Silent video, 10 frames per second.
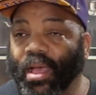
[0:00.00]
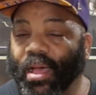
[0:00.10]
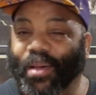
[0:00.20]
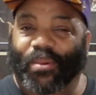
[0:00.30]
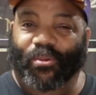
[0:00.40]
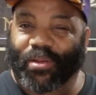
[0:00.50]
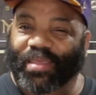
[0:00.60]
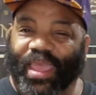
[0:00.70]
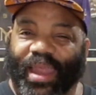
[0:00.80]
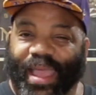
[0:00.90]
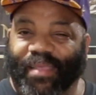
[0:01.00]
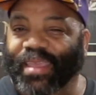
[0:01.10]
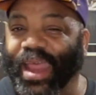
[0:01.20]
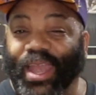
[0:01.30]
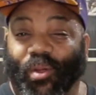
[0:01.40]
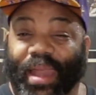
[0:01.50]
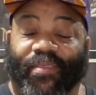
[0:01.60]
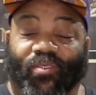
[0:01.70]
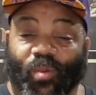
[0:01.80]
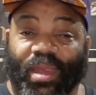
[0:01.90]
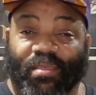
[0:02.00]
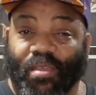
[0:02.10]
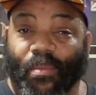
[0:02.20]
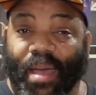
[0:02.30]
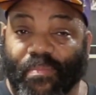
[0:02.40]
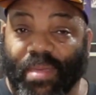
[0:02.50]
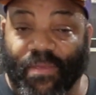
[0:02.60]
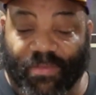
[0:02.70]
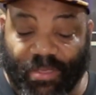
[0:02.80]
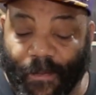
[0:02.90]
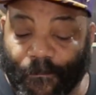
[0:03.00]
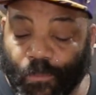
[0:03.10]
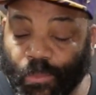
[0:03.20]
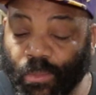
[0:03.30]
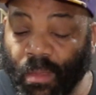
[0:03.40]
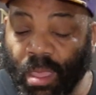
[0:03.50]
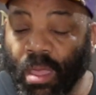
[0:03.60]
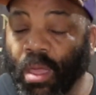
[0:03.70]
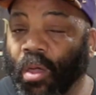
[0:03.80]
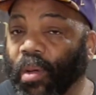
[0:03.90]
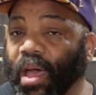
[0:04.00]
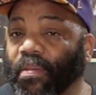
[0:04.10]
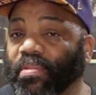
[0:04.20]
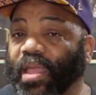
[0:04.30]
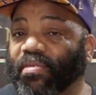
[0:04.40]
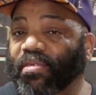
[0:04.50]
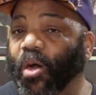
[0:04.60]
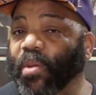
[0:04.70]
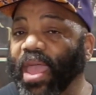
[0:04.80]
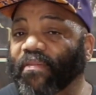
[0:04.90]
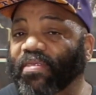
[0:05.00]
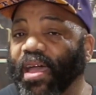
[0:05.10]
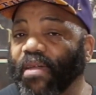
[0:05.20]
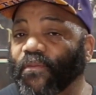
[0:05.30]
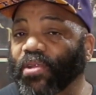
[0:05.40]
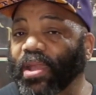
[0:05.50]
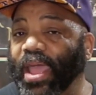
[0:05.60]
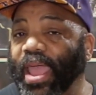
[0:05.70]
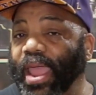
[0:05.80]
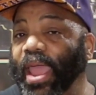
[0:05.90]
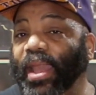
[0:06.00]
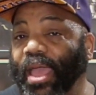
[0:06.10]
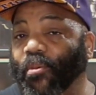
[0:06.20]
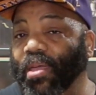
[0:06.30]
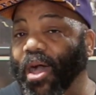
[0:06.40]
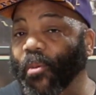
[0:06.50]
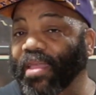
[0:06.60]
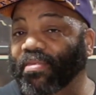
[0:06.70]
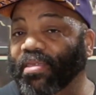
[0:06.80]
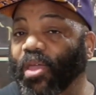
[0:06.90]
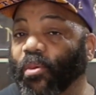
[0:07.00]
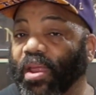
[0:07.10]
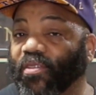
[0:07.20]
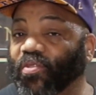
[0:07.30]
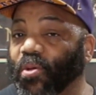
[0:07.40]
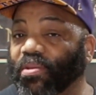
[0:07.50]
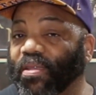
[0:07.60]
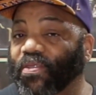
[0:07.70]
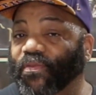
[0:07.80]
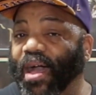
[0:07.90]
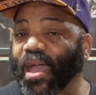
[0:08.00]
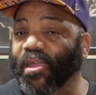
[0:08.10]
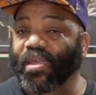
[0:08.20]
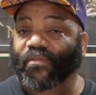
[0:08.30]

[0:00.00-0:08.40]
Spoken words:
But once again, like I said, I don't like sweetness on my beef. So, well, that's all we have time for today. Hey, like we always say, where there's smoke, there's fire.